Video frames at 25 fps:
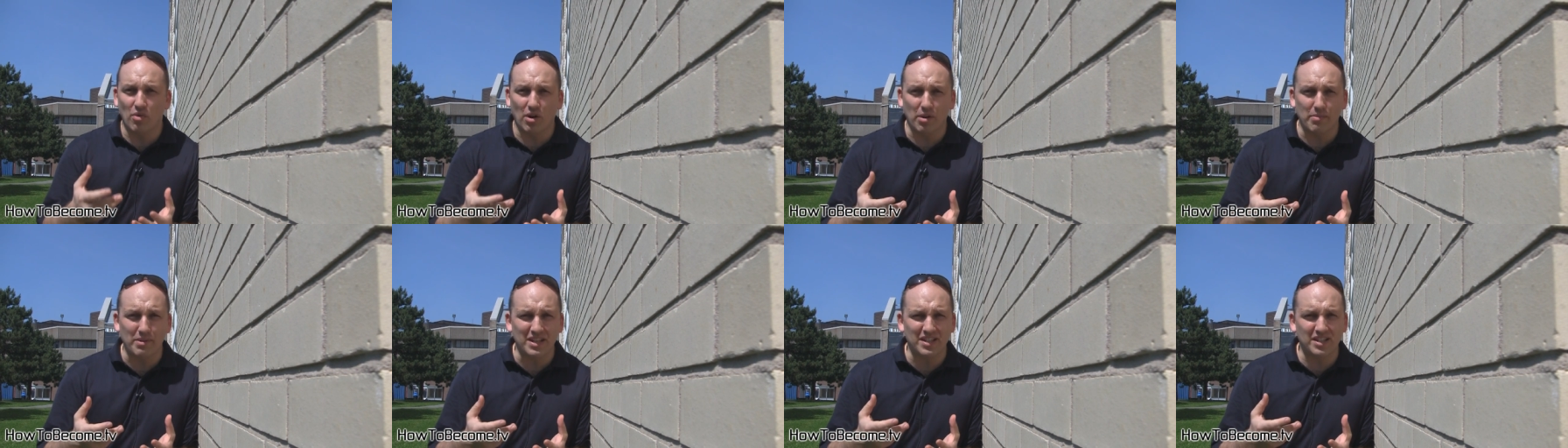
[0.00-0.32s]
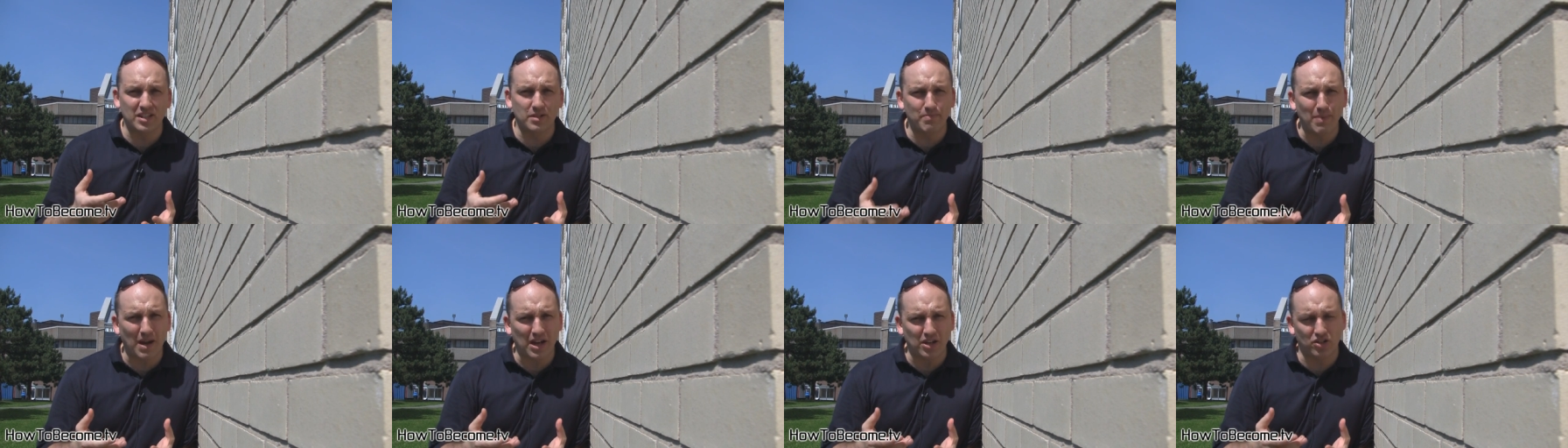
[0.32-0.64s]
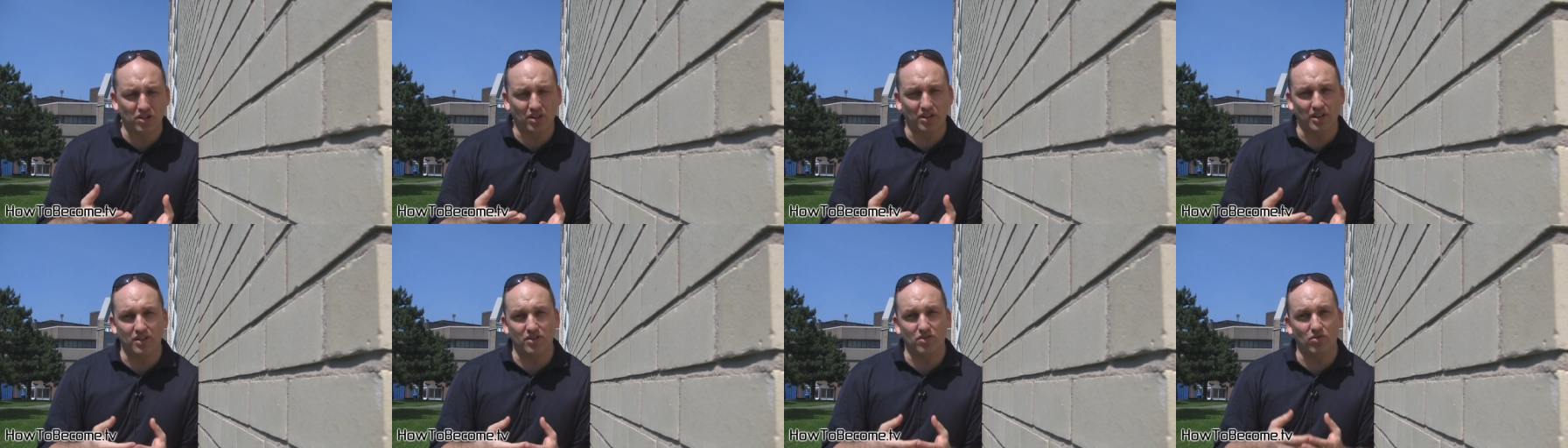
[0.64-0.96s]
want to be a
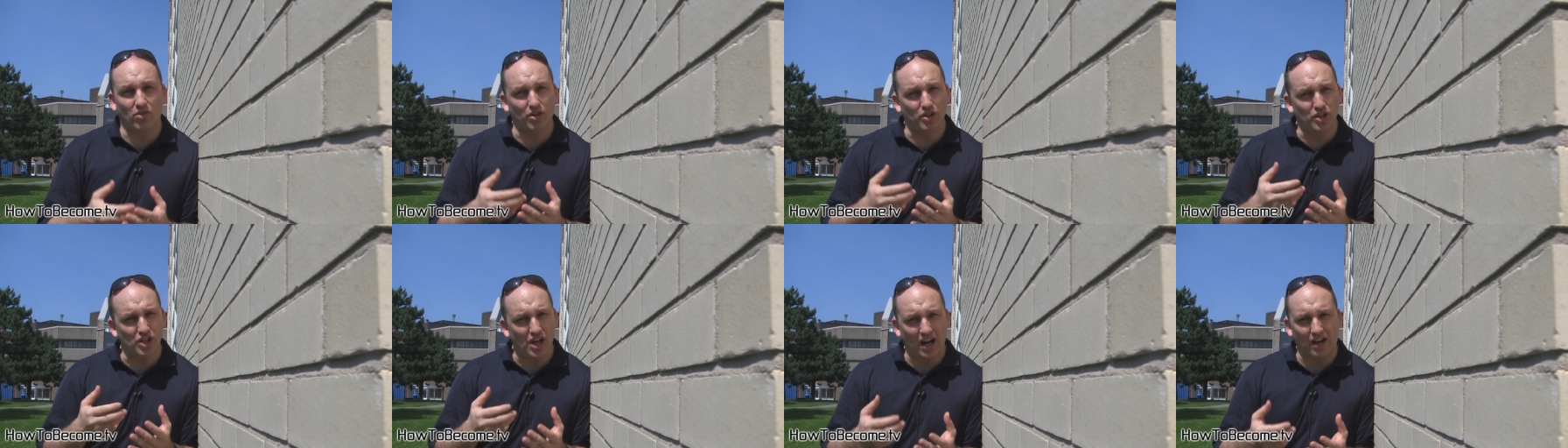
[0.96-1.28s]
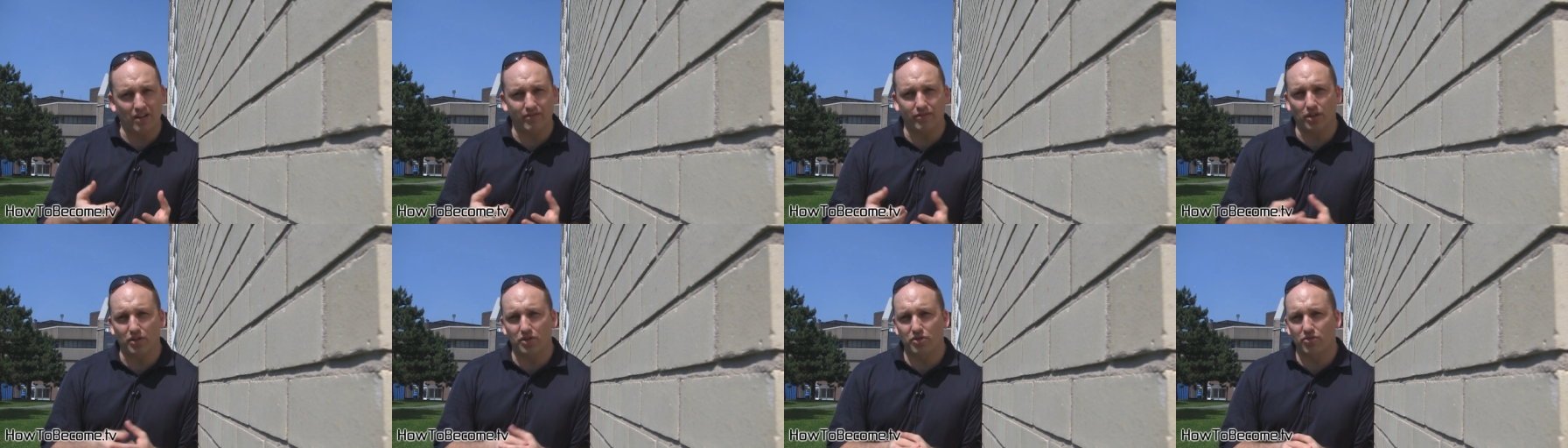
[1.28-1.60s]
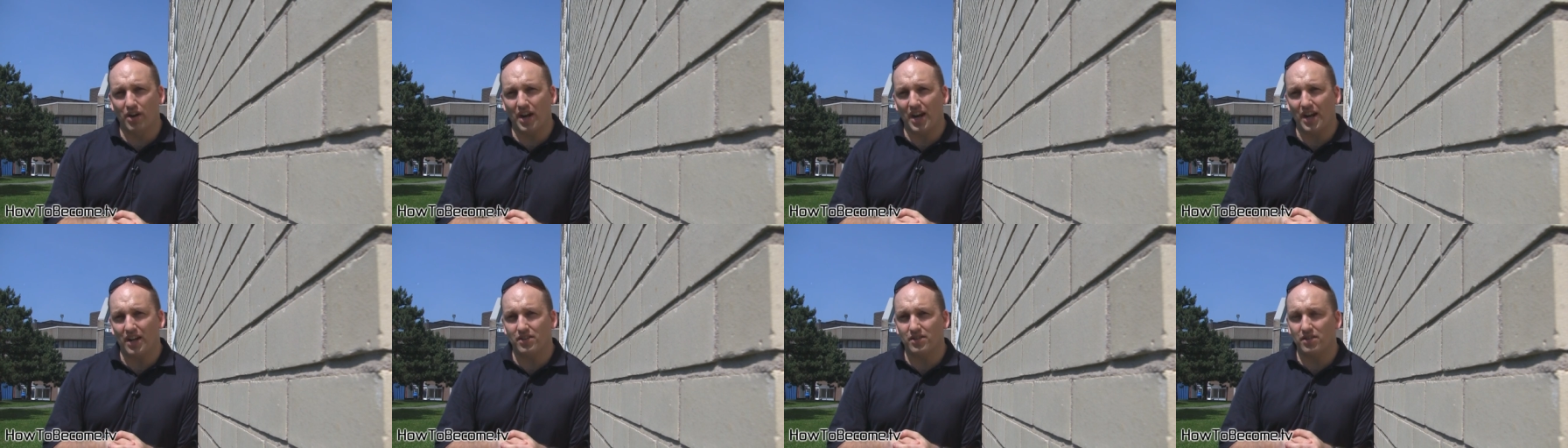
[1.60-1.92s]
specialist or a jack of all
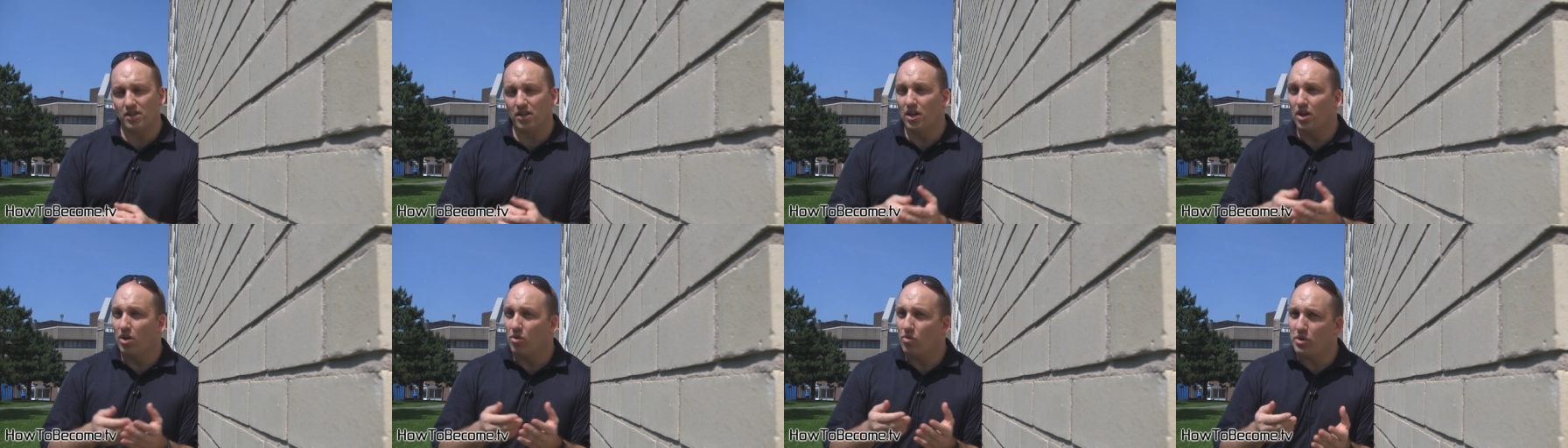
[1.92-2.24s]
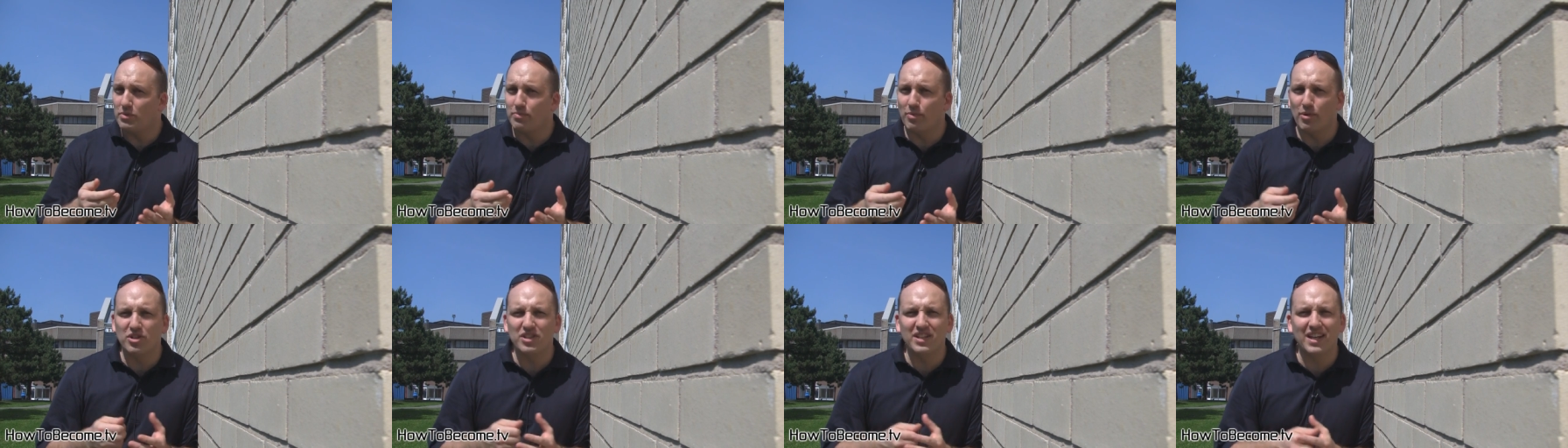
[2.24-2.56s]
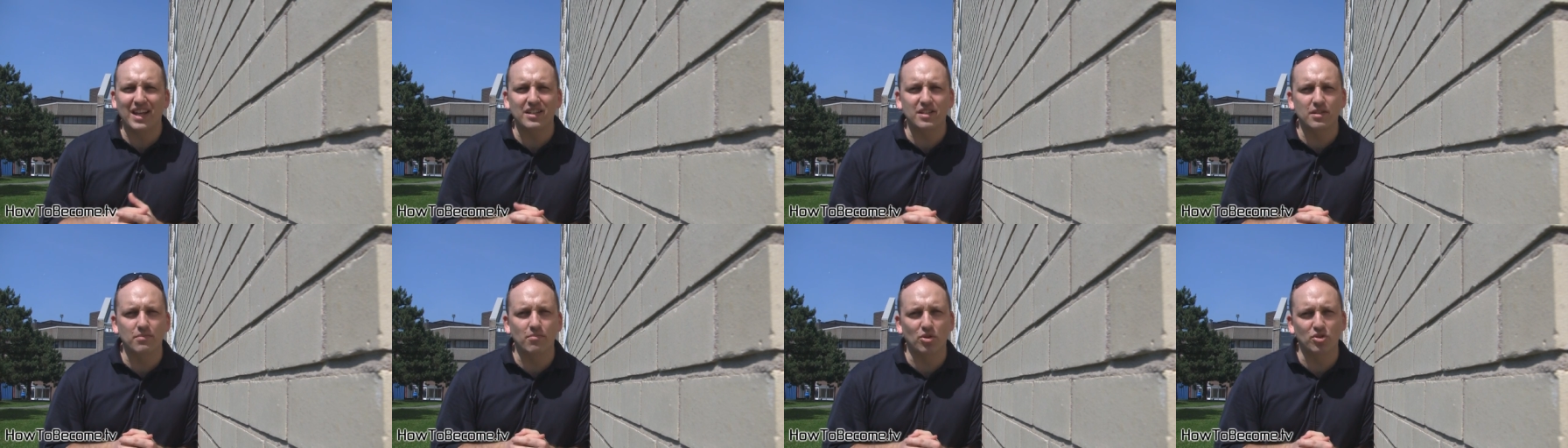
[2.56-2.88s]
trades, which person
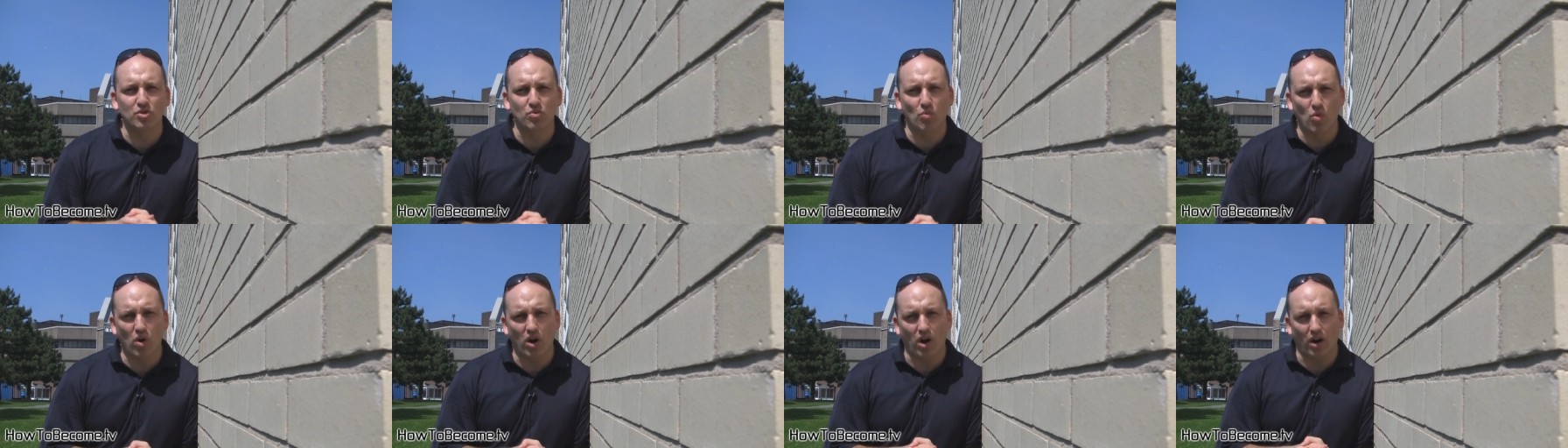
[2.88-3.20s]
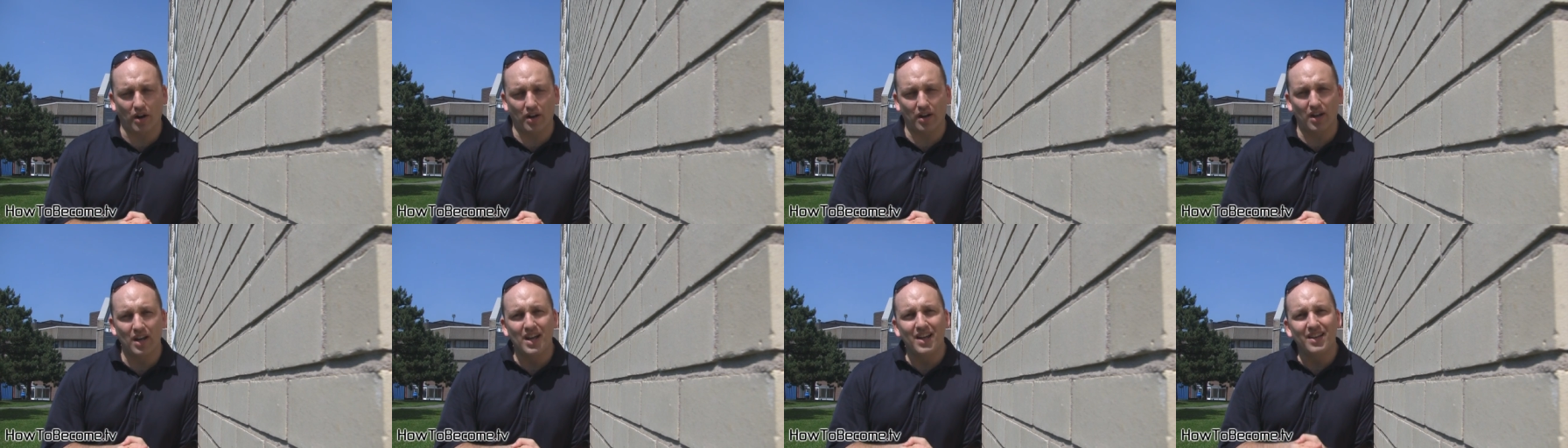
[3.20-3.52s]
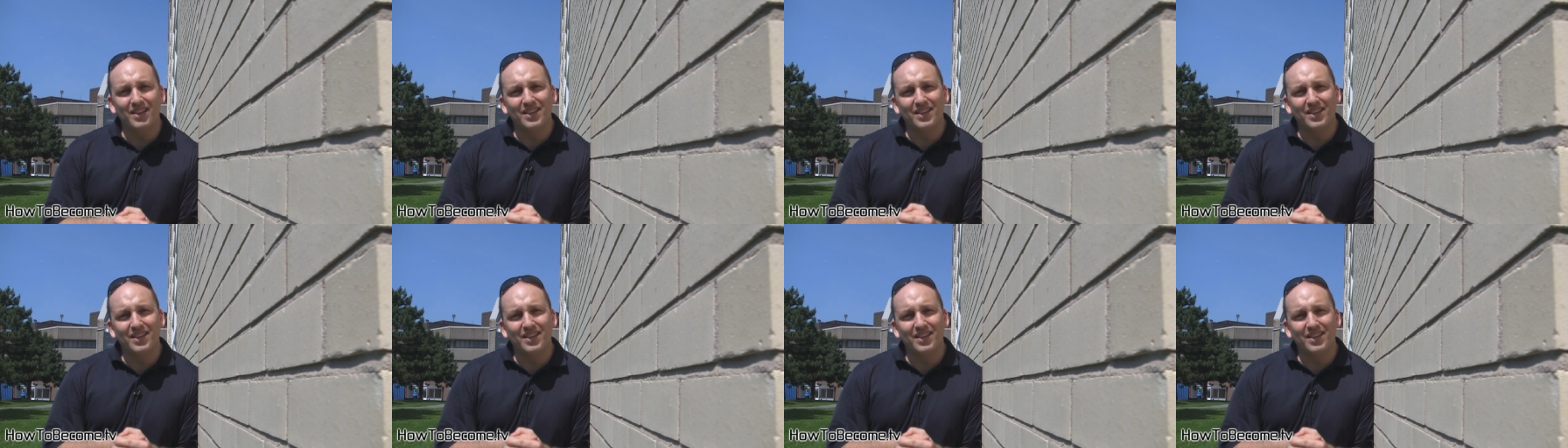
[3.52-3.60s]
gets the most work,